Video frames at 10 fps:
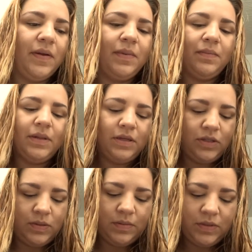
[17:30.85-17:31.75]
And my
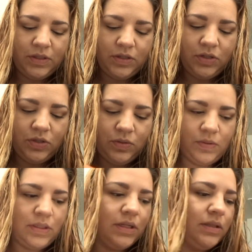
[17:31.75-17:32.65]
blush, so I'm just gonna
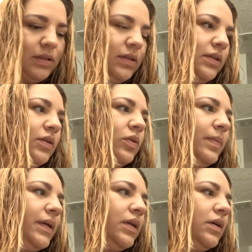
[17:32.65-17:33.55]
use a little
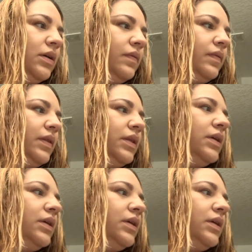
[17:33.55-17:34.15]
bit of